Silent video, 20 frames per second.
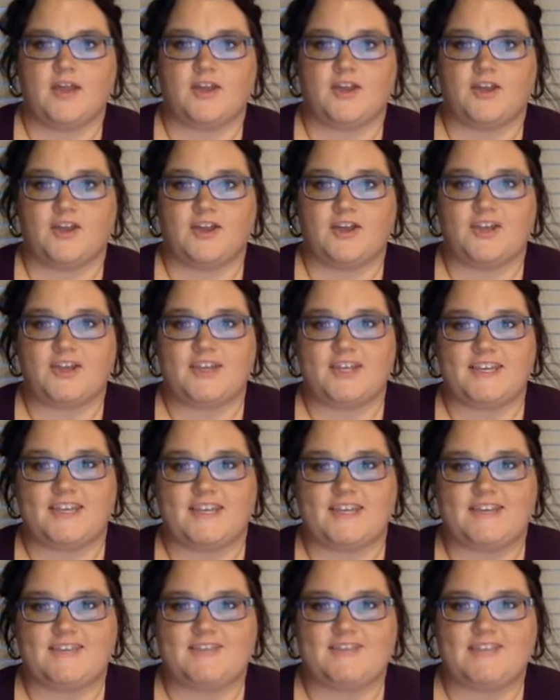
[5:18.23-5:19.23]
Good
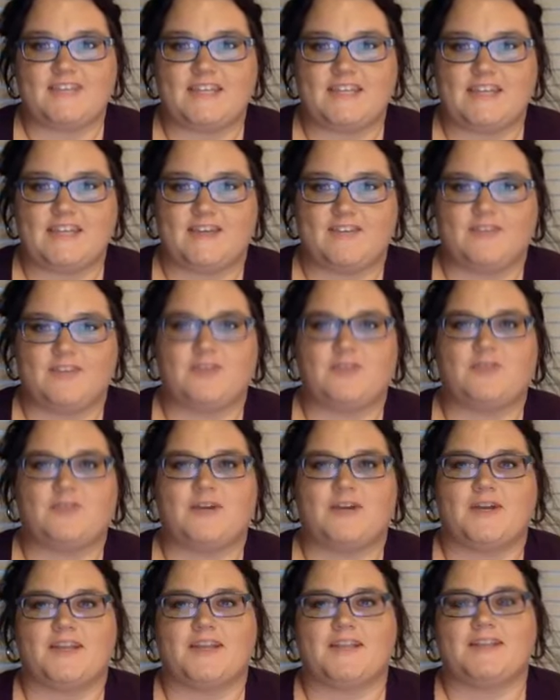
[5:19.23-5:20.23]
evening,
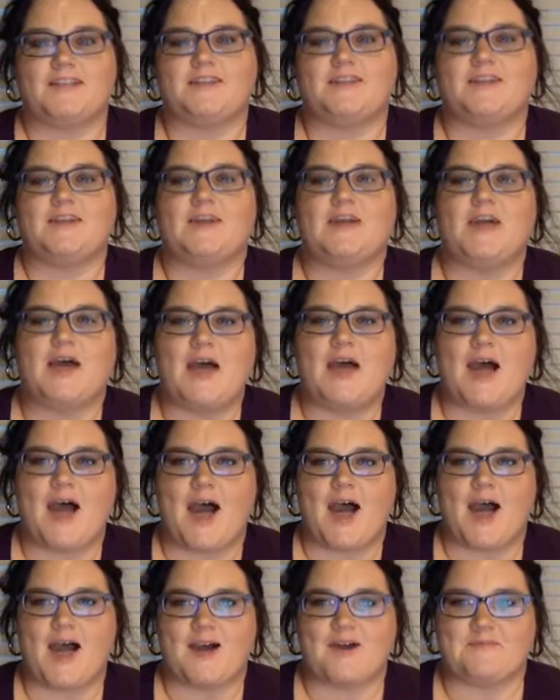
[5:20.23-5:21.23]
everyone.
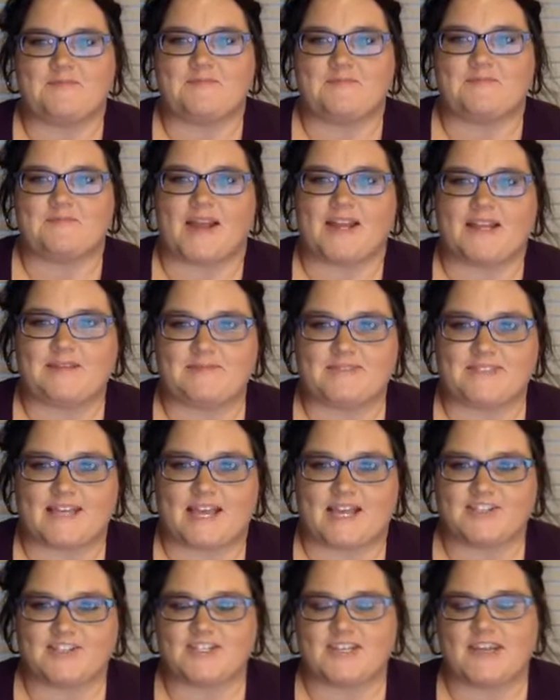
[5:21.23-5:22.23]
Um, my name is
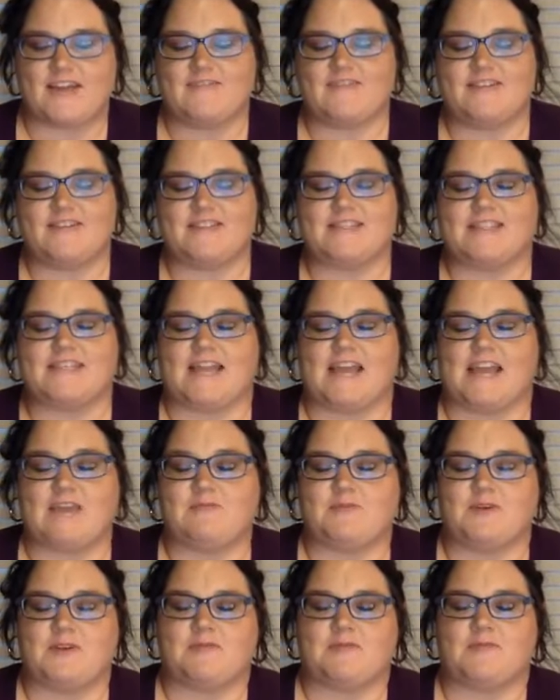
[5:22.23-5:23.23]
Ashley Evans, and I'm
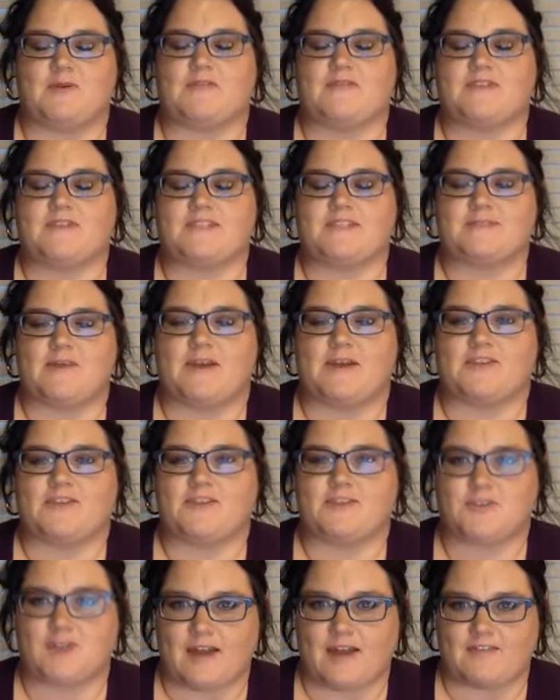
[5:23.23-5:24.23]
with Marvelous Mouse
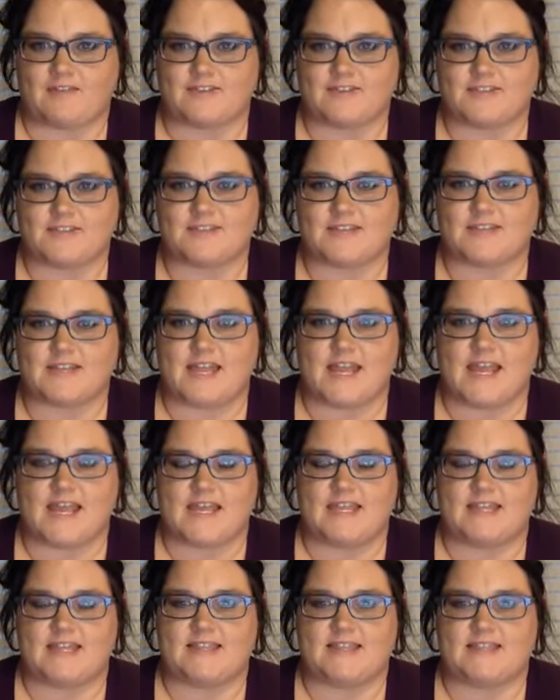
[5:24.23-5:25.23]
Travels.
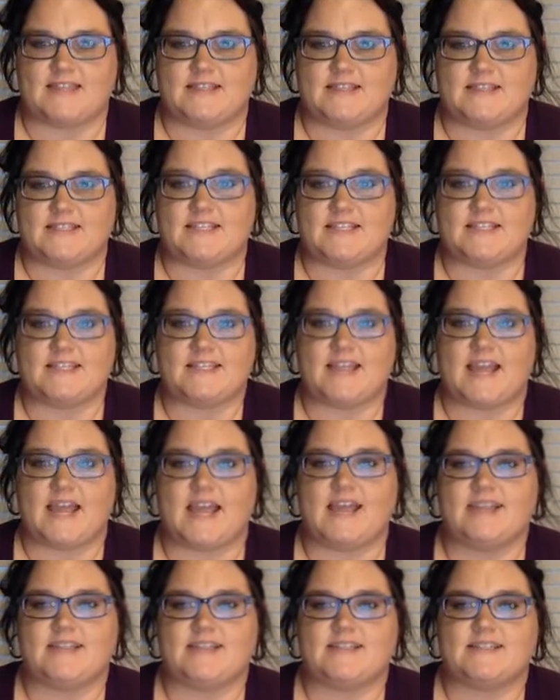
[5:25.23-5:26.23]
And
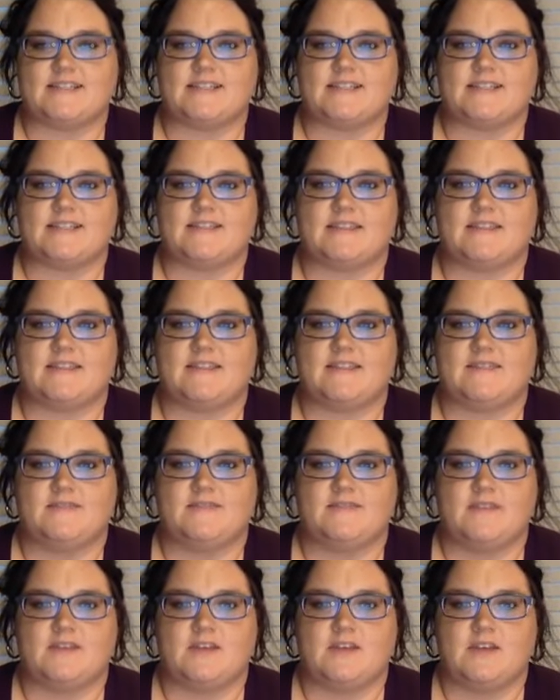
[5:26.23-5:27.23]
tonight,
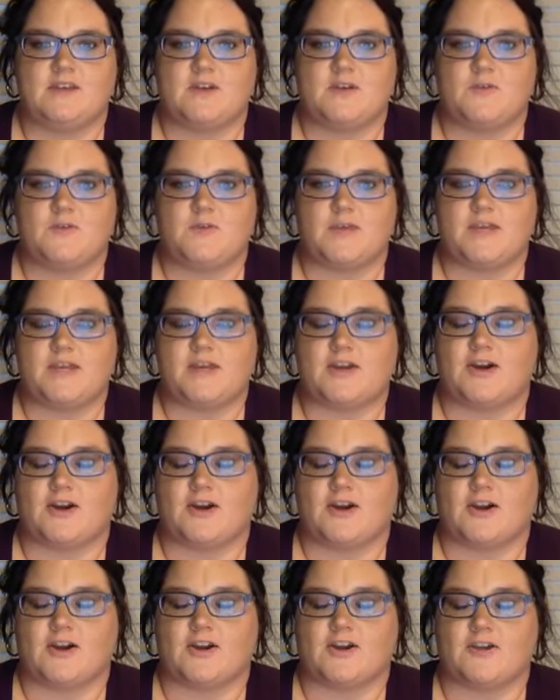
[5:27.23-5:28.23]
we
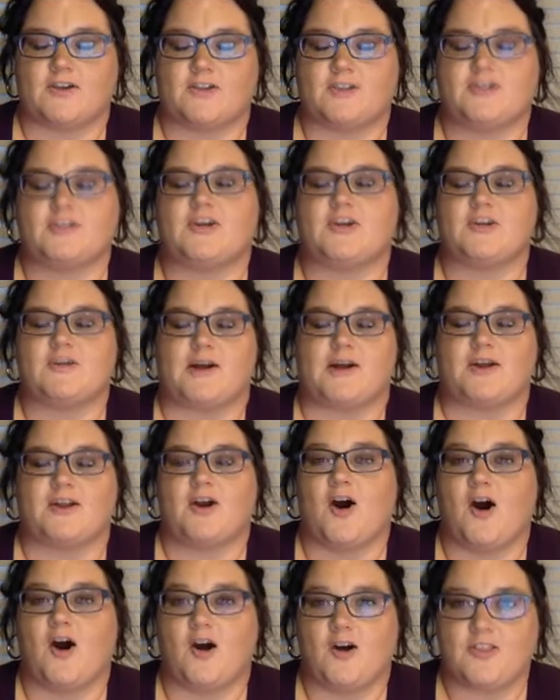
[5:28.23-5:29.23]
are going to talk about
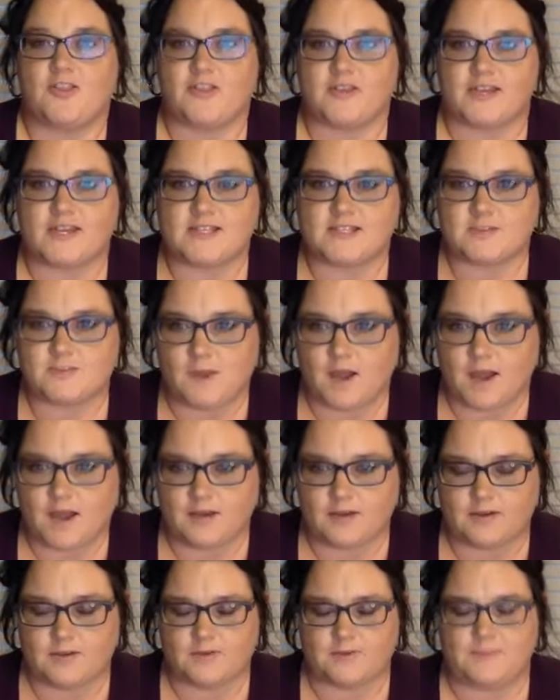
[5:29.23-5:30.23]
all things
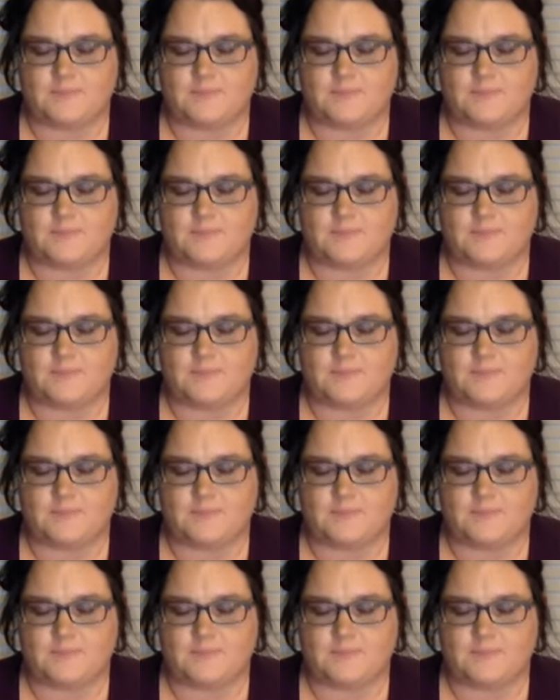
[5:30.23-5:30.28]
Oahu.